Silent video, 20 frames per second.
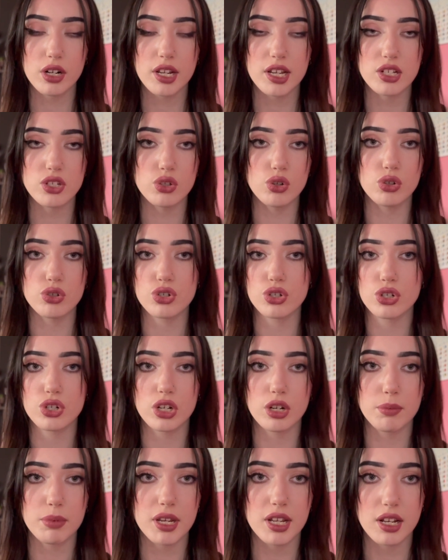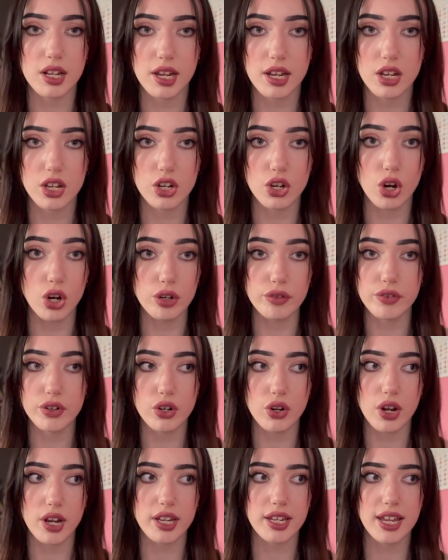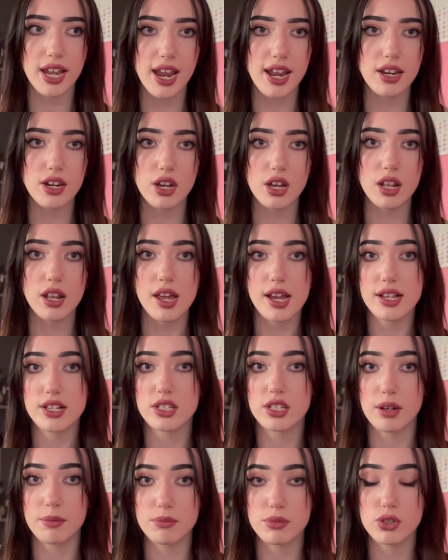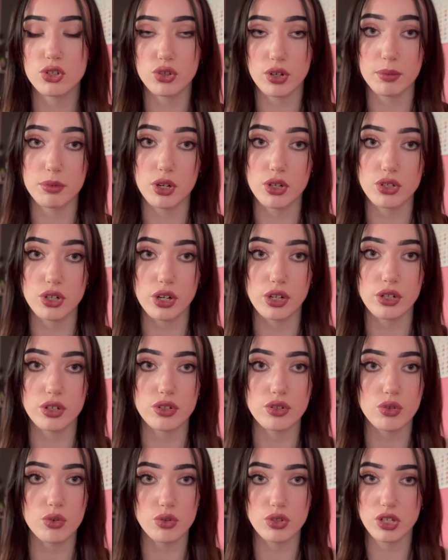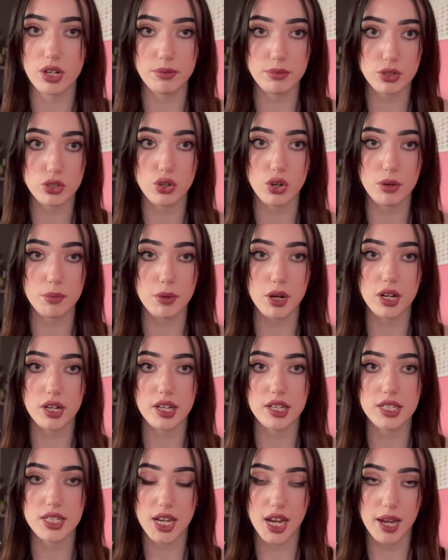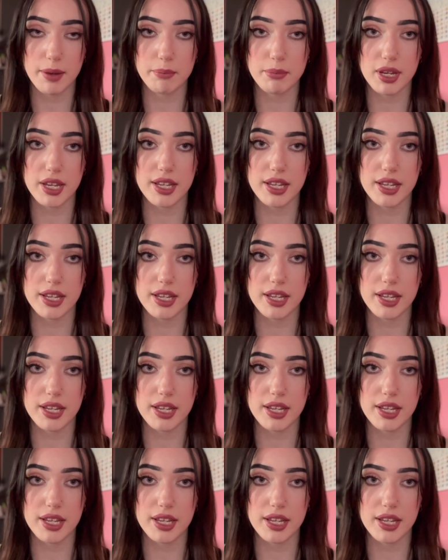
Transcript: It's not just going to be like an overnight gainer like some crypto tokens or some stock markets can be.